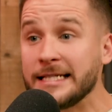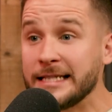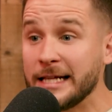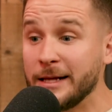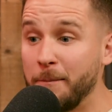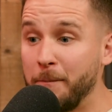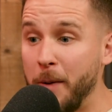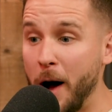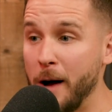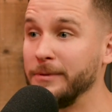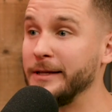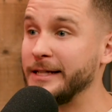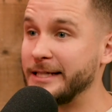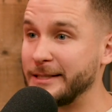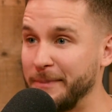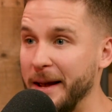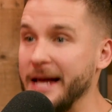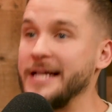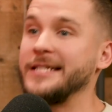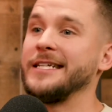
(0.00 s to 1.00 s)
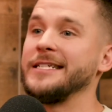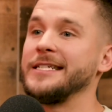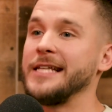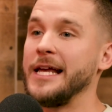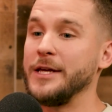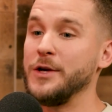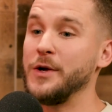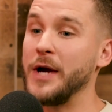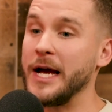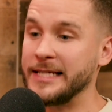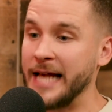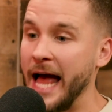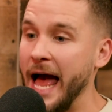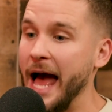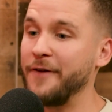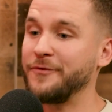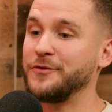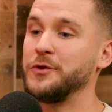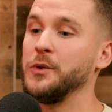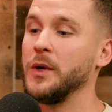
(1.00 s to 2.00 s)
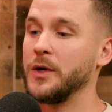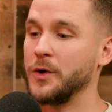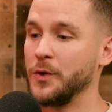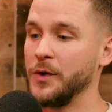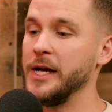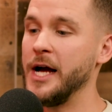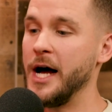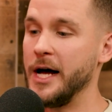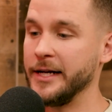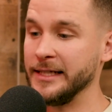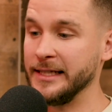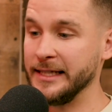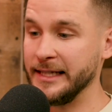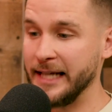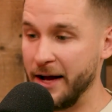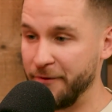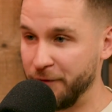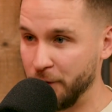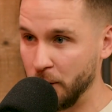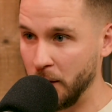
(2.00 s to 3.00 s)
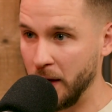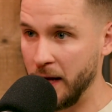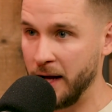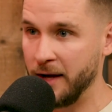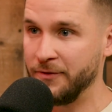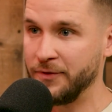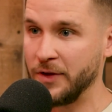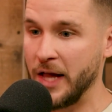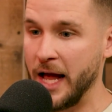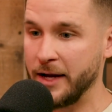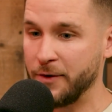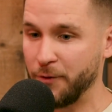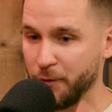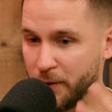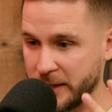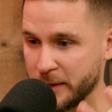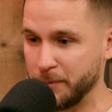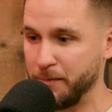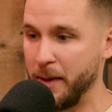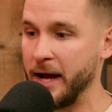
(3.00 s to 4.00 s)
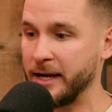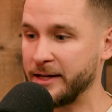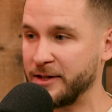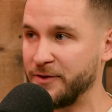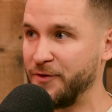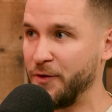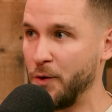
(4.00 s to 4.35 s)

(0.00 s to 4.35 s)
least in the public spaces, like you guys have to agree on a level of like respect